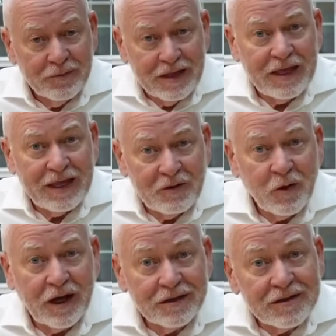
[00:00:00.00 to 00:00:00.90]

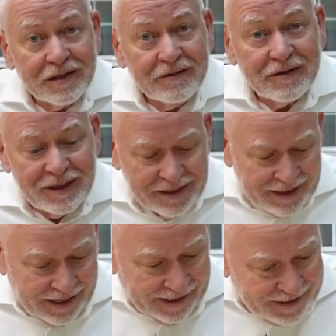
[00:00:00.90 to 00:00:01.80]
anyway, I'll just leave it at
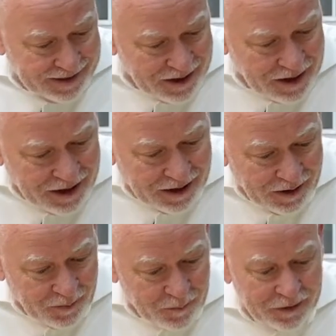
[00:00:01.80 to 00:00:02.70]
that.
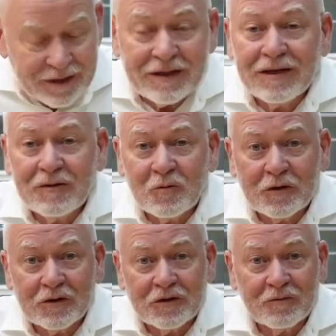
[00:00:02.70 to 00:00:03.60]
But it
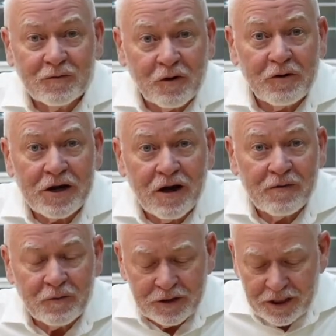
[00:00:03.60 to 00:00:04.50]
was very
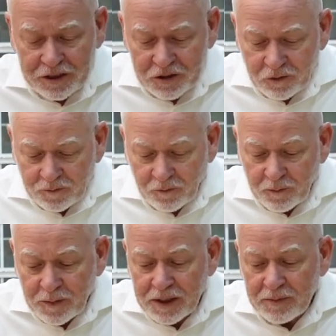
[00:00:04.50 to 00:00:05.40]
confrontational for
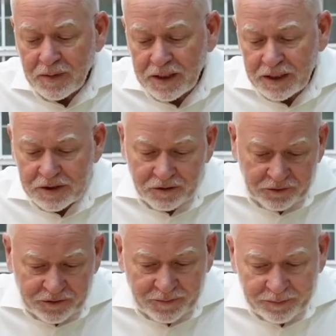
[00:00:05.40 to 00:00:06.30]
many, many
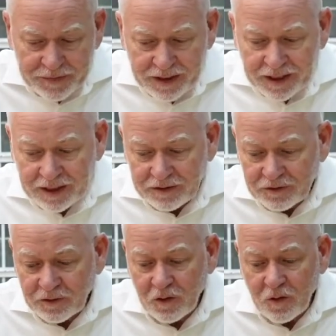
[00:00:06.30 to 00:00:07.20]
years. And
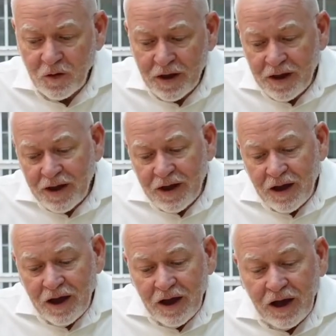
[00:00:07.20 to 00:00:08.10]
so
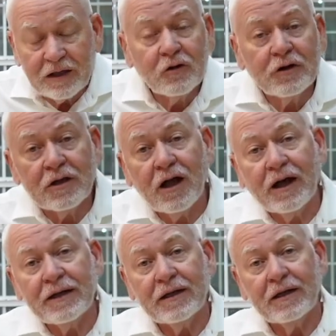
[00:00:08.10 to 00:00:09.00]
I learned a
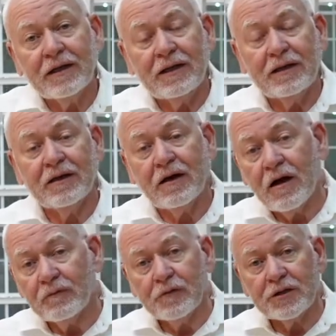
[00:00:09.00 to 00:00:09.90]
lot in the
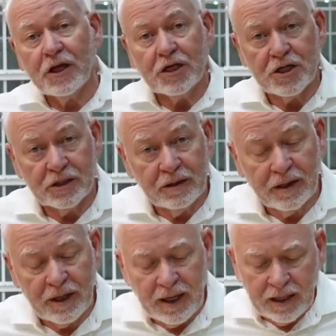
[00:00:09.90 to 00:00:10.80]
confrontation,
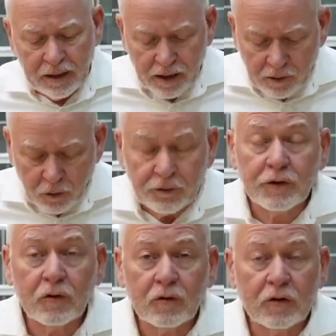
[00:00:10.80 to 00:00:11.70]
and I
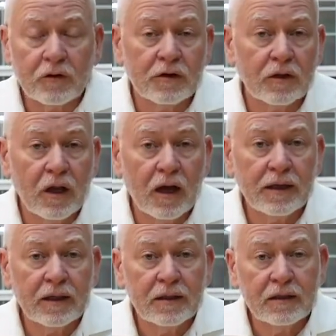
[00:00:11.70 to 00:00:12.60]
also learned a
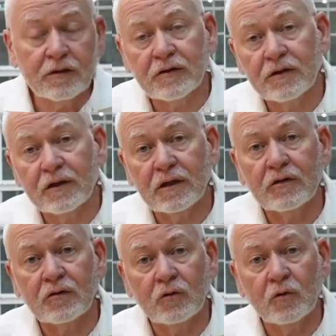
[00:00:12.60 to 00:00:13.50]
lot listening
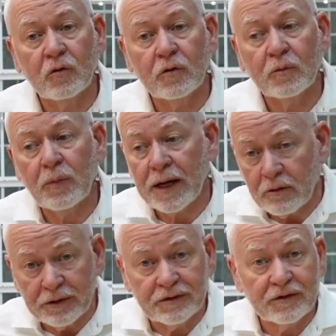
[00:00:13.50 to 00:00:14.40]
to
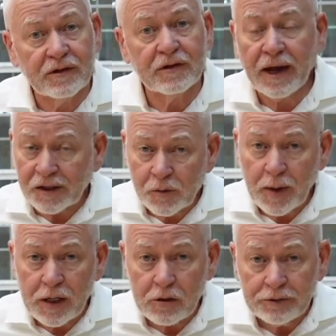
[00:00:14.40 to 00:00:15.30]
parents and
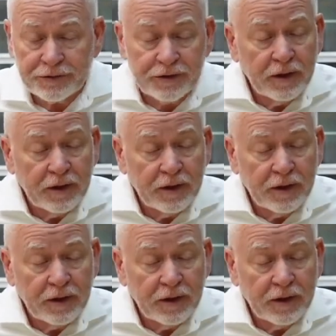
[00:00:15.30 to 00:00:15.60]
taxpayers